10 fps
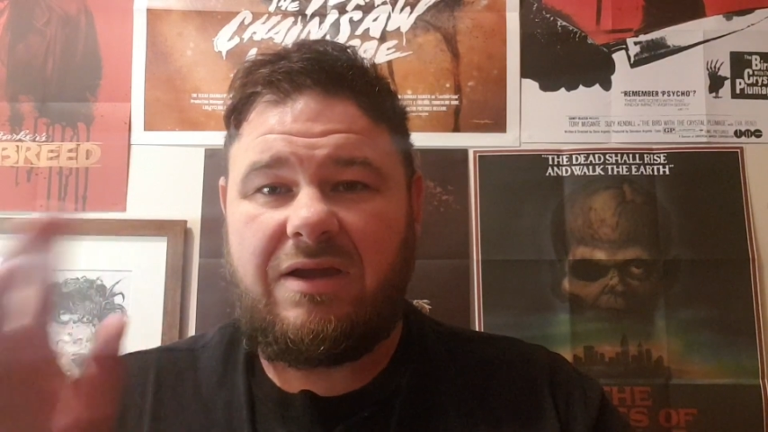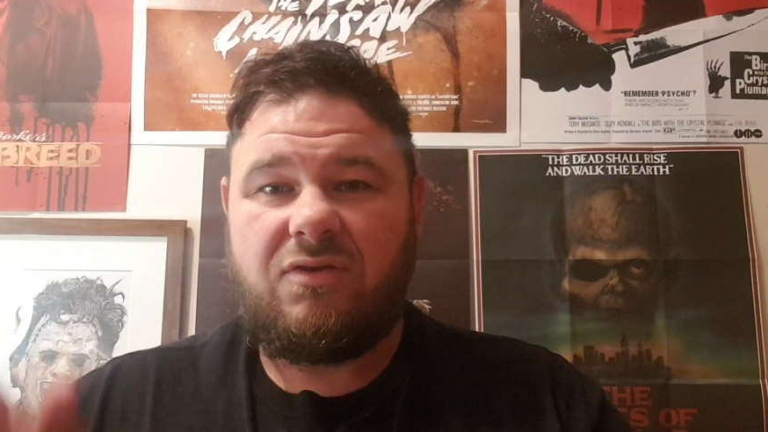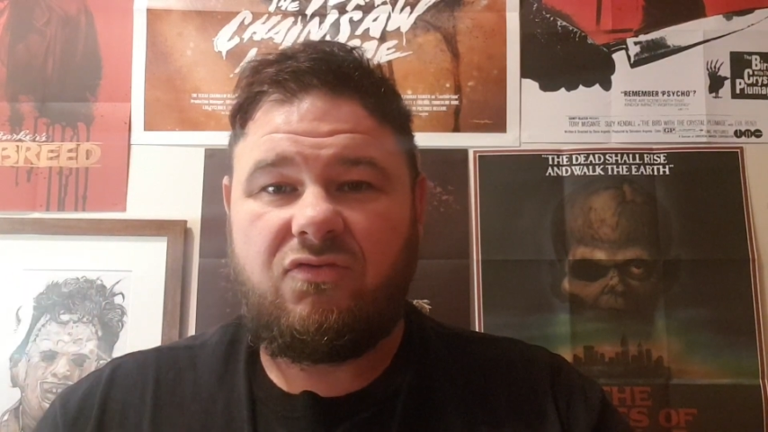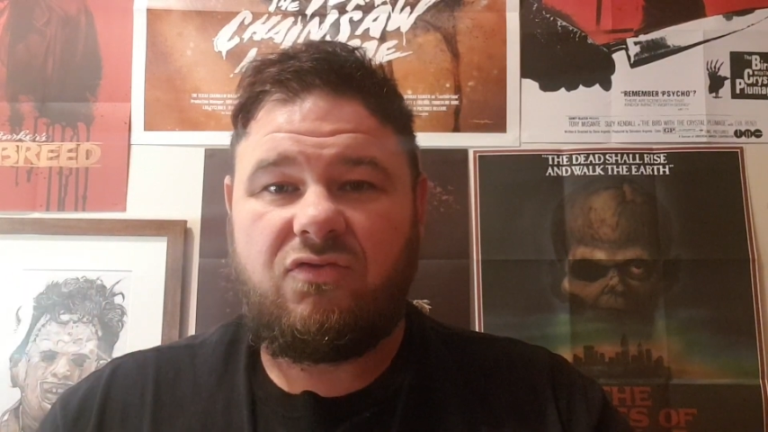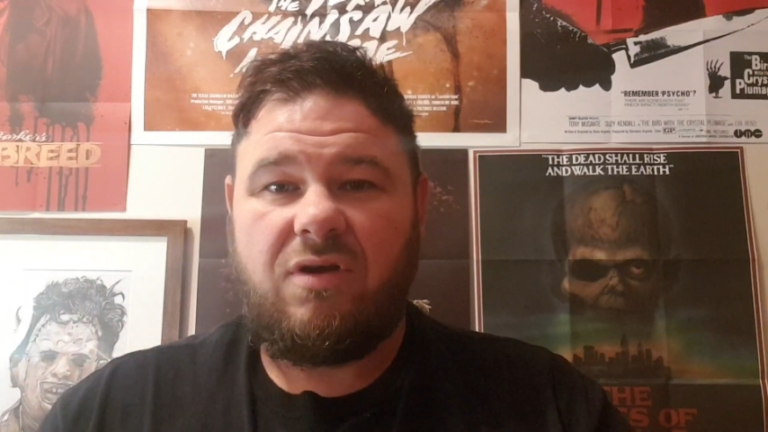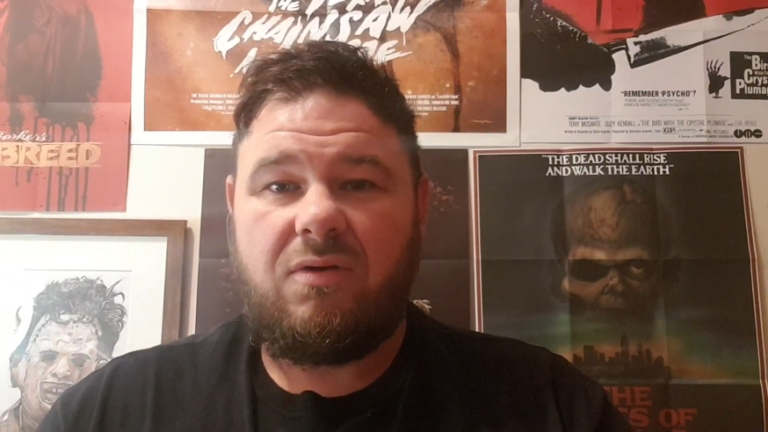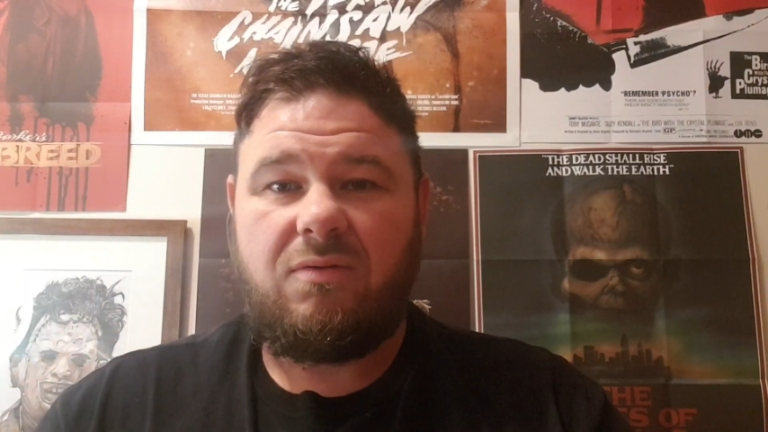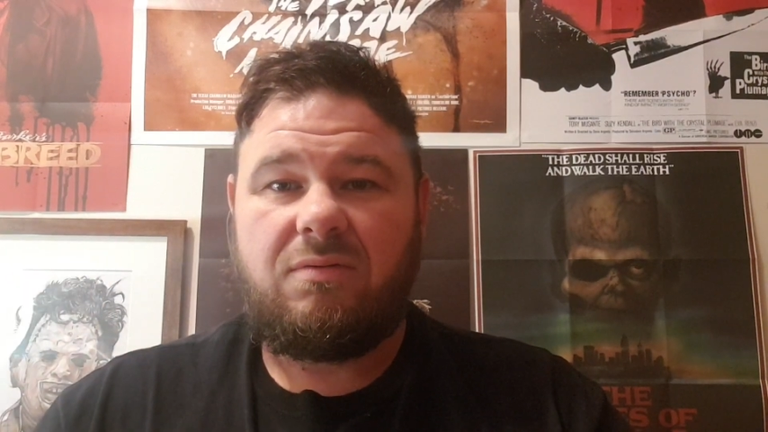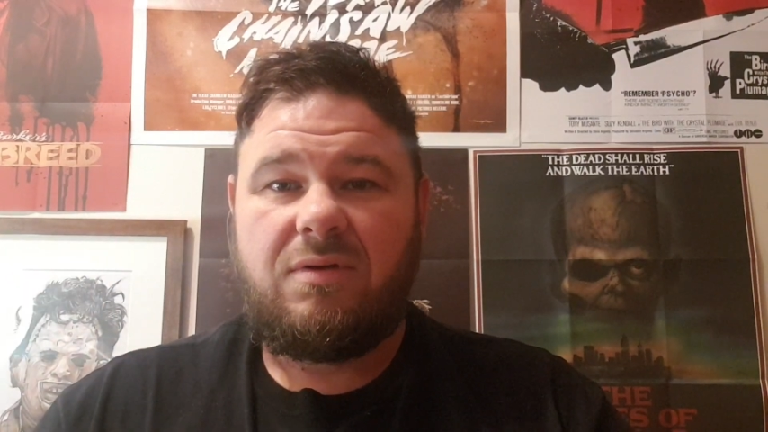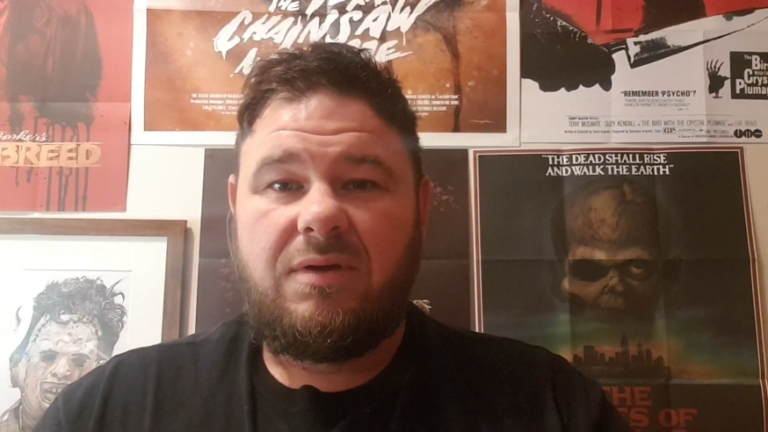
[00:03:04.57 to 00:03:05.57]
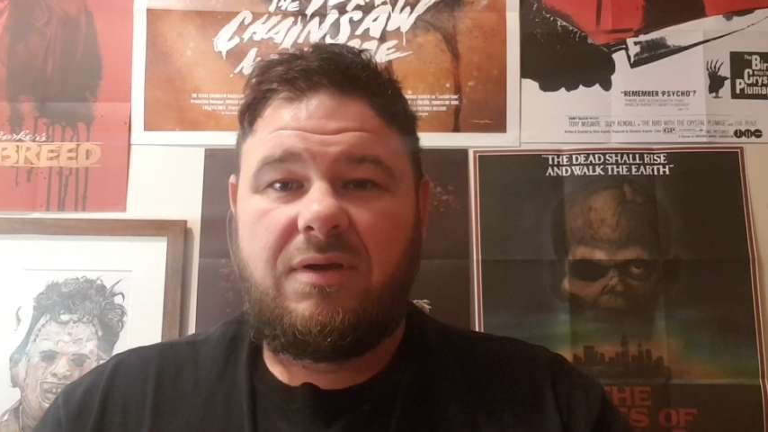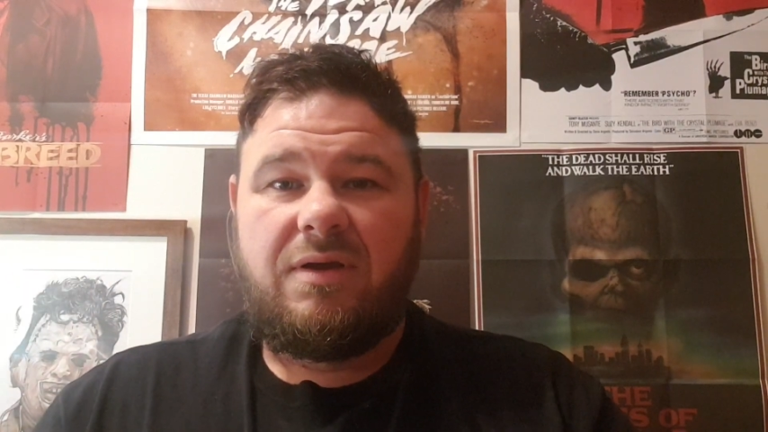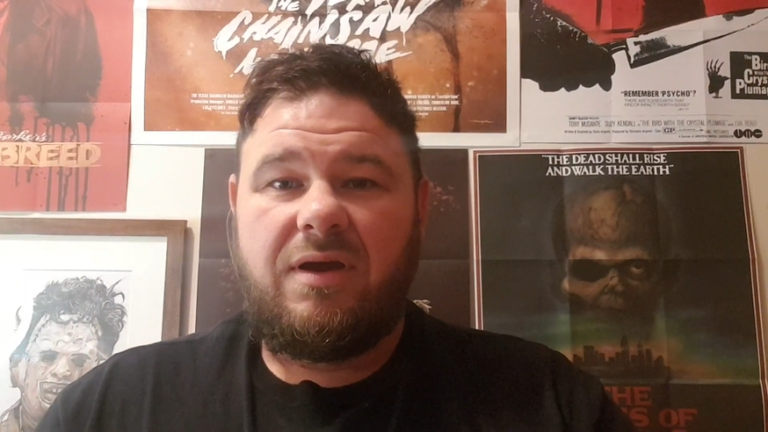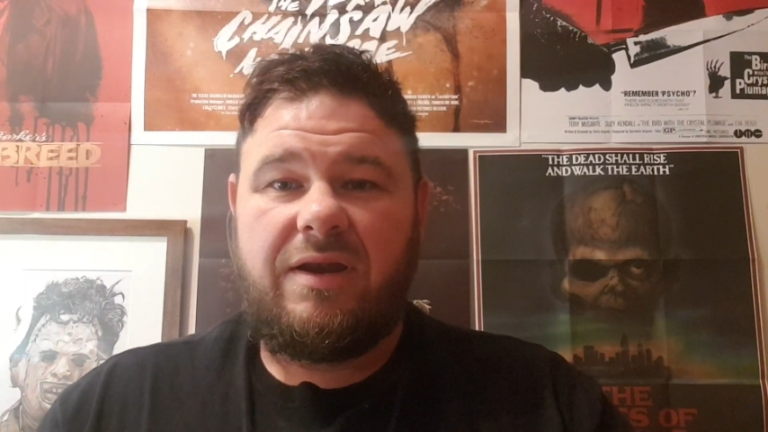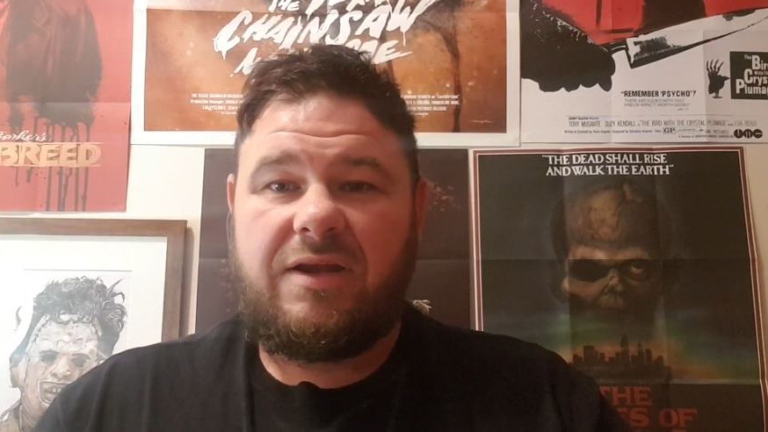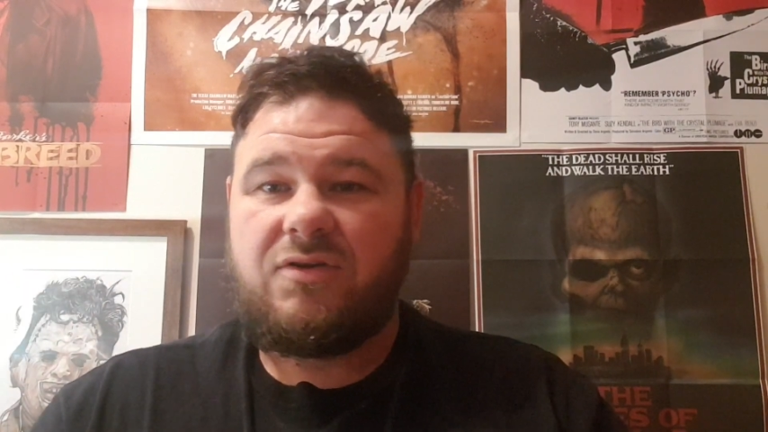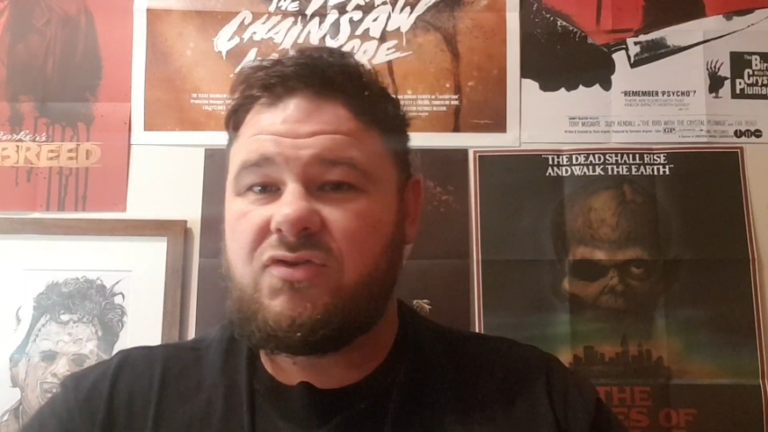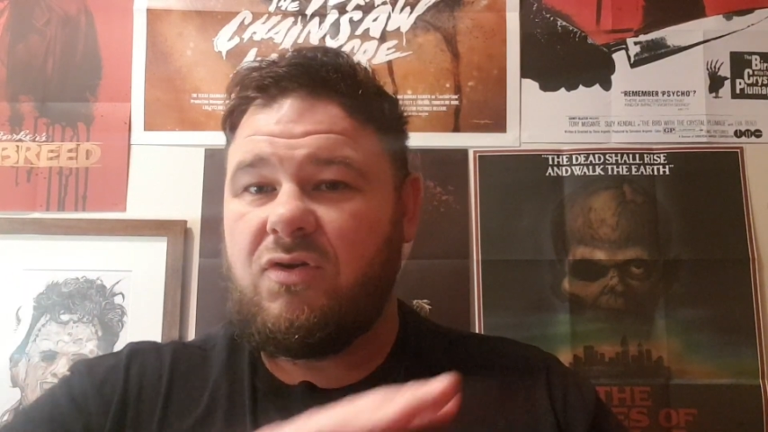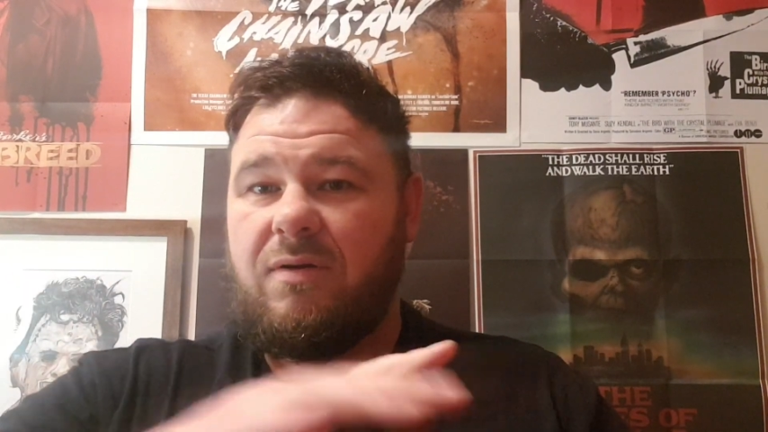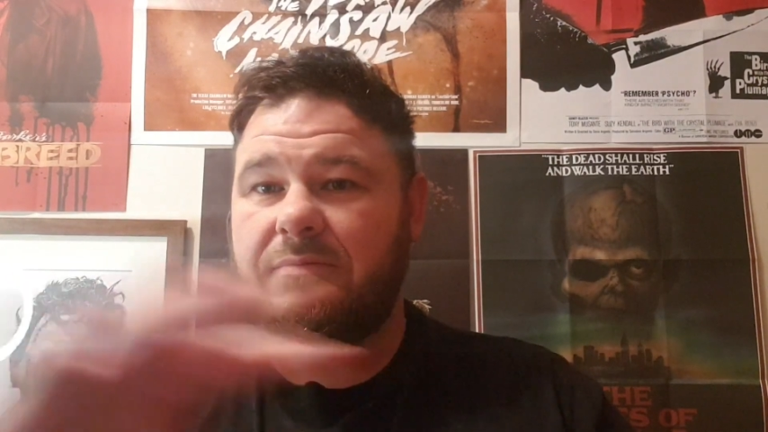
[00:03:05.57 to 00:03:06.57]
control, and he can
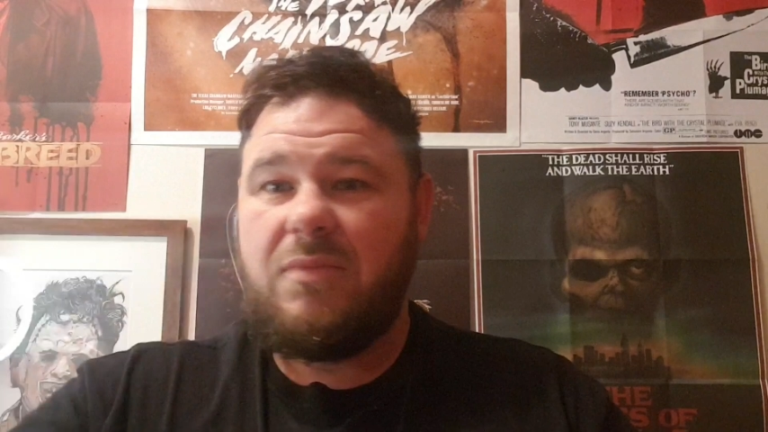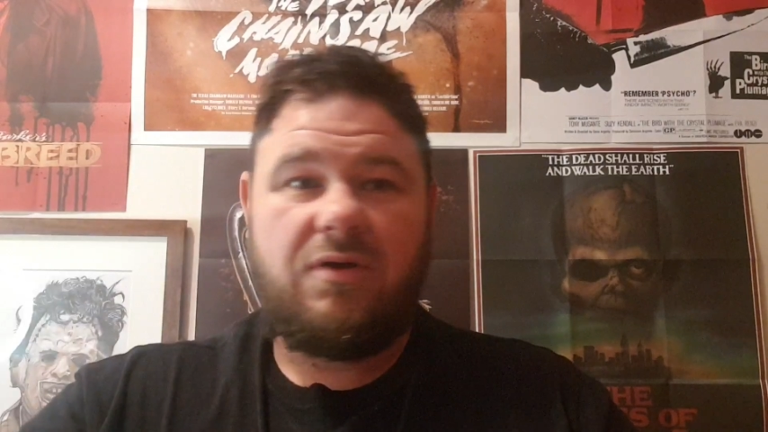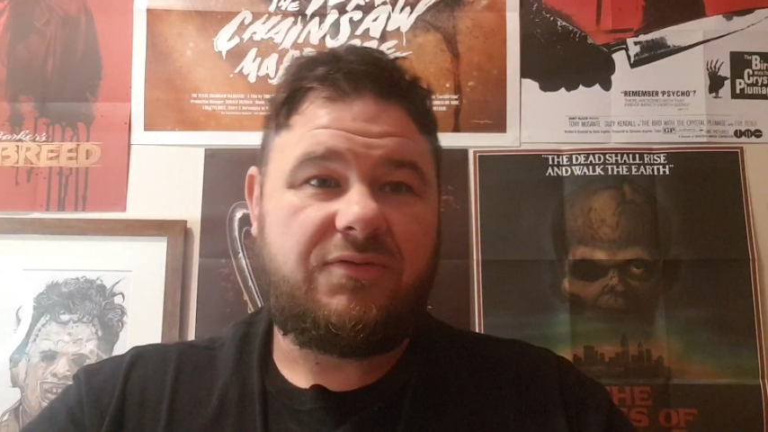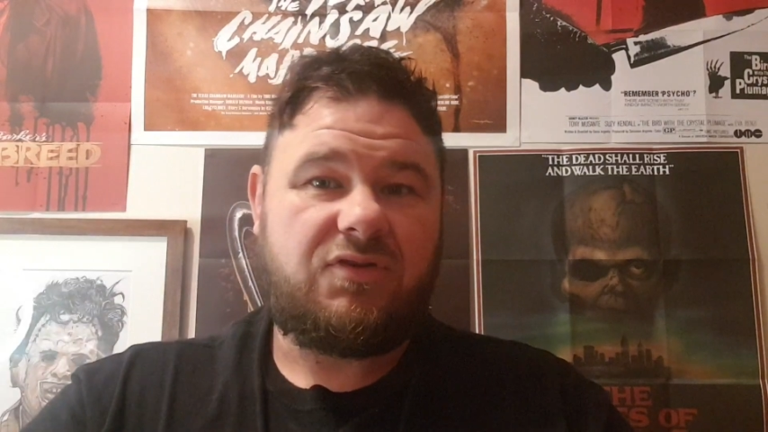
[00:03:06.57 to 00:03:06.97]
sort of move